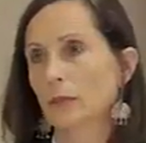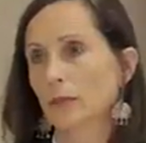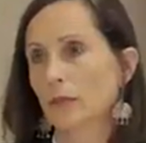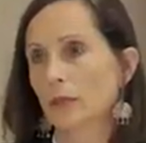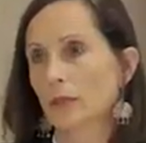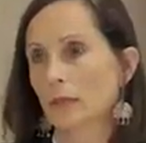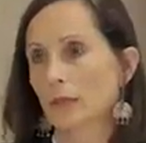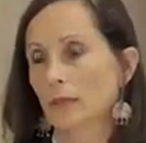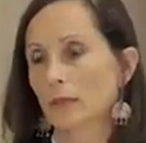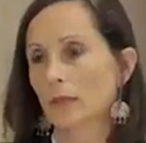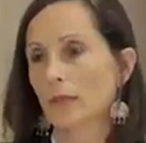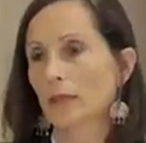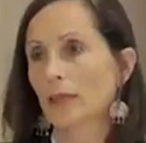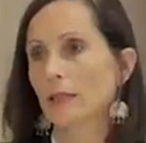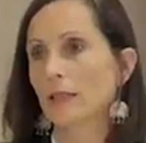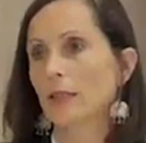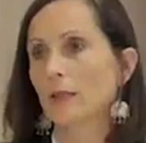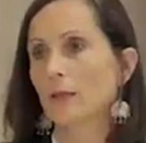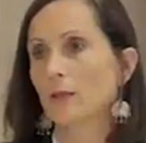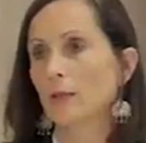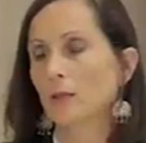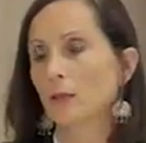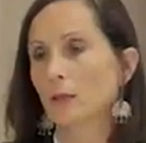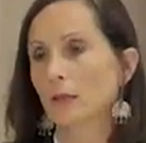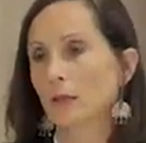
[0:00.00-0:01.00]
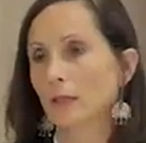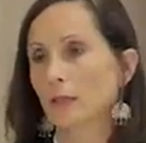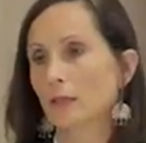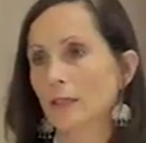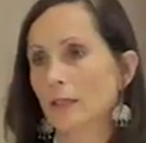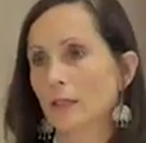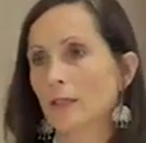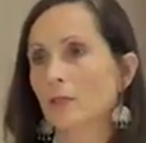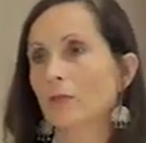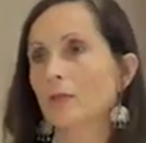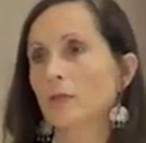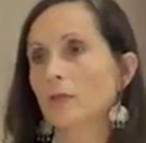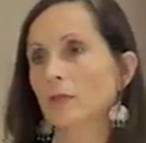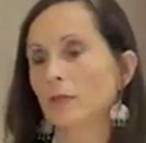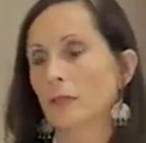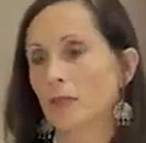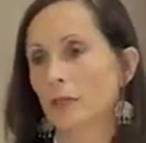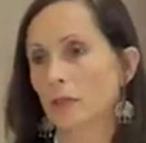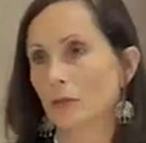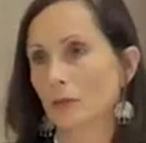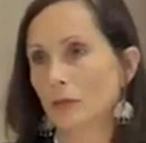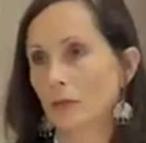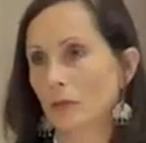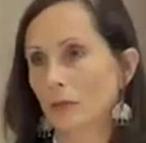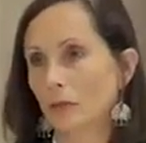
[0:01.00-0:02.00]
But definitely it will be
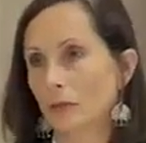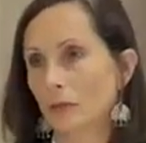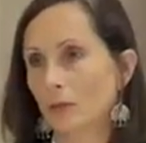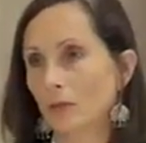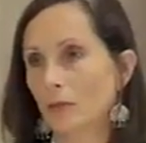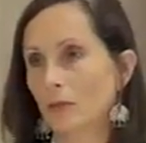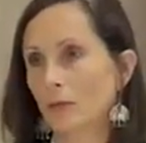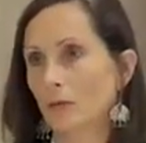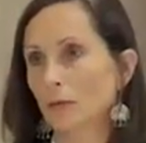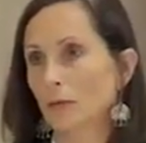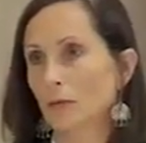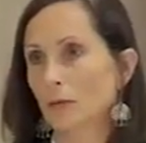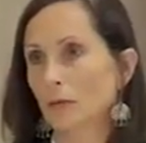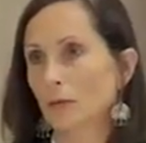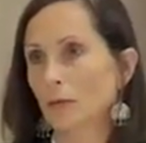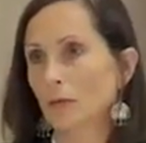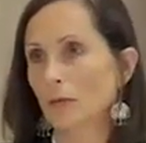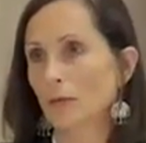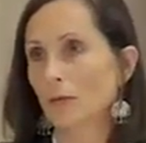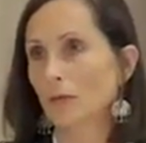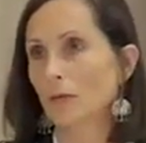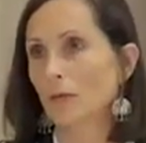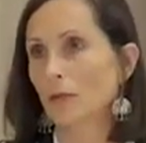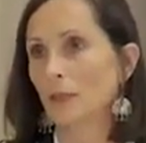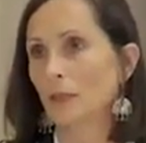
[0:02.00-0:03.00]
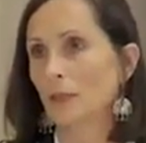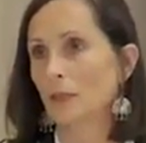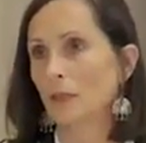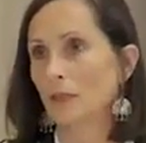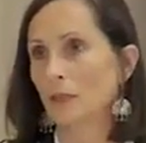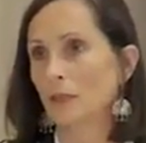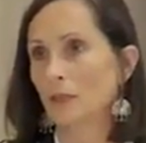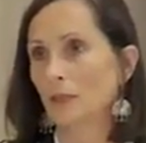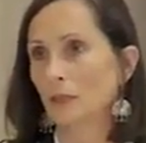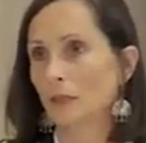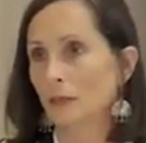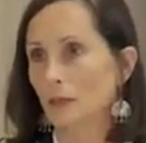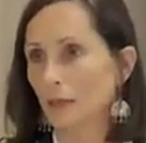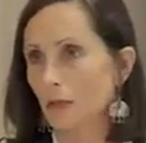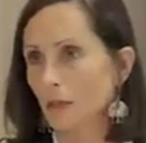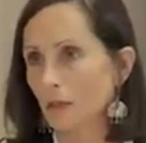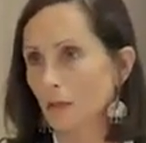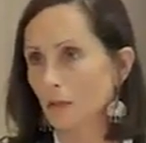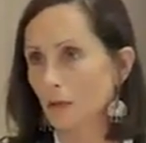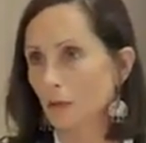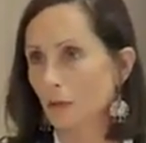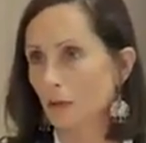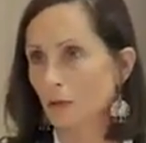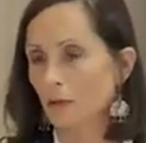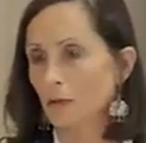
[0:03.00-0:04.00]
interesting also to see the
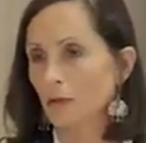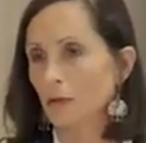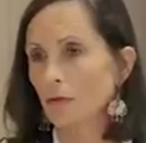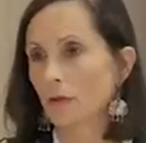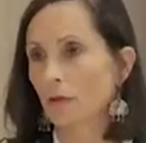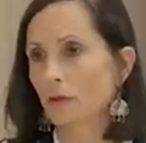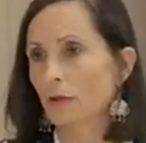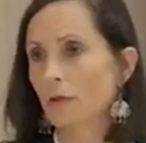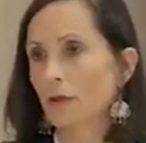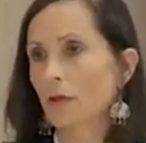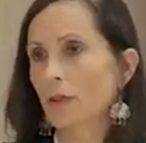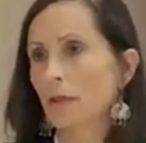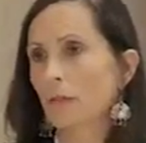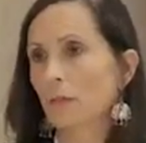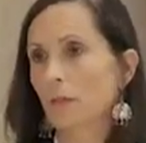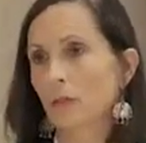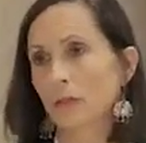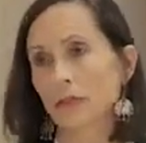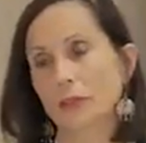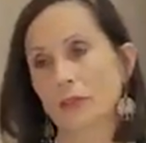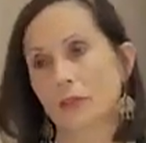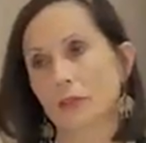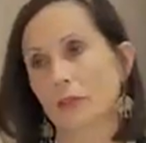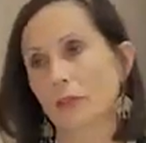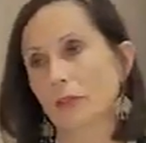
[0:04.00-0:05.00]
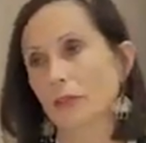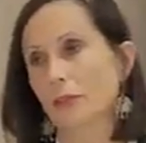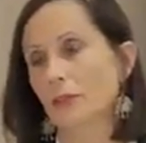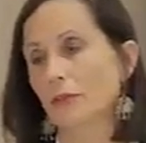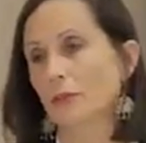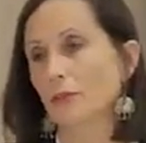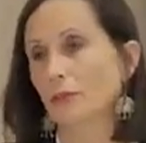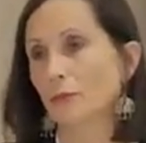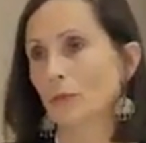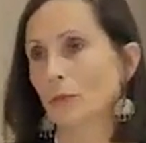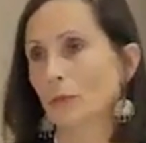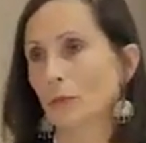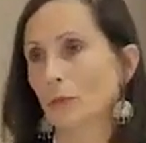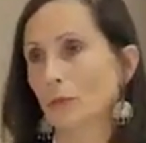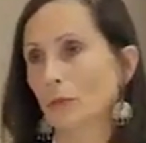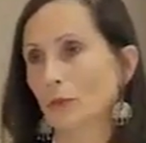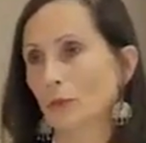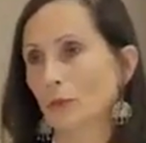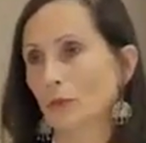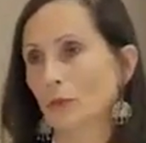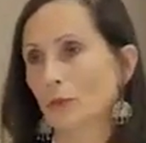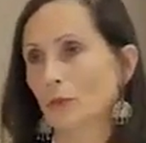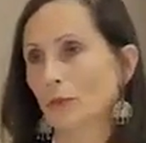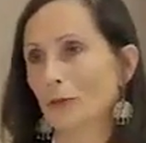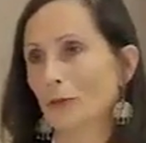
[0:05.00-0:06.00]
evolution, but it needs to be
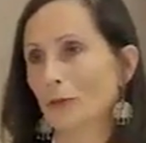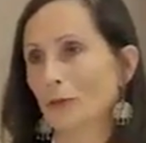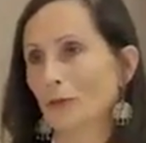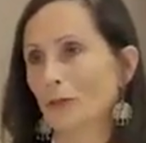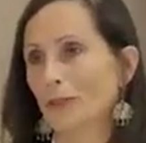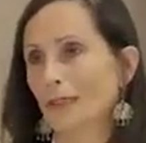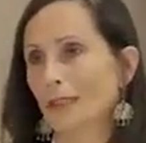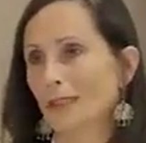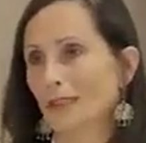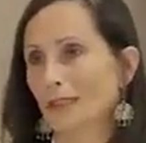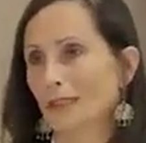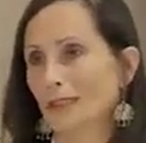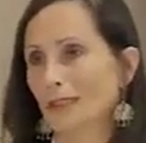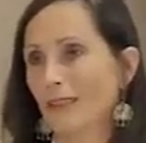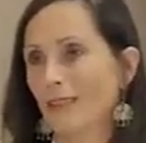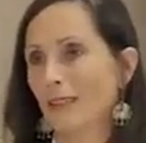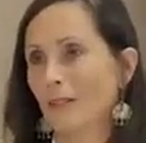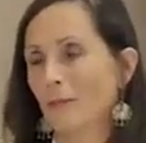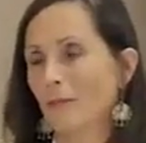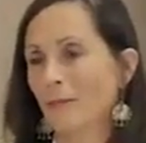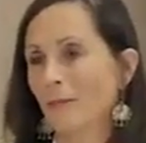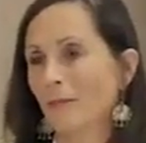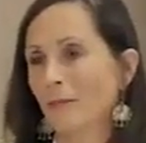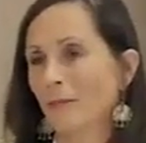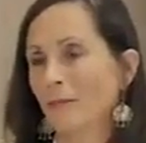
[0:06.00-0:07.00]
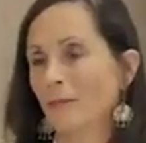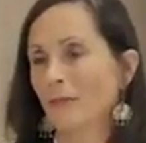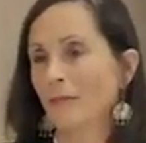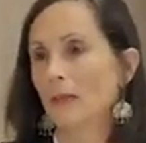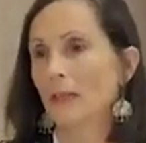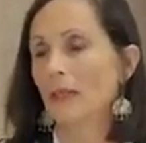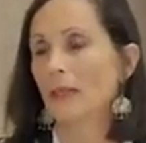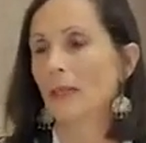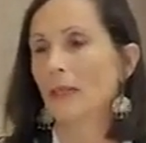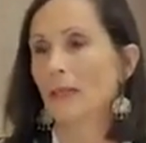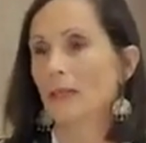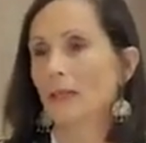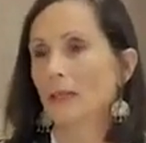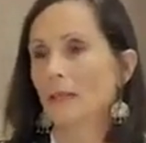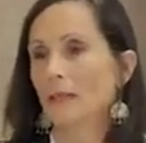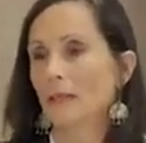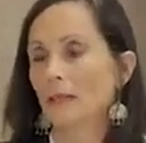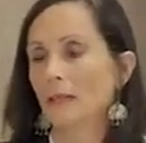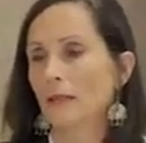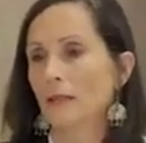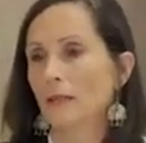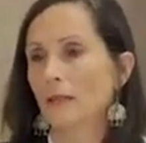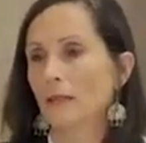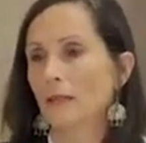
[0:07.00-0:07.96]
monitored, and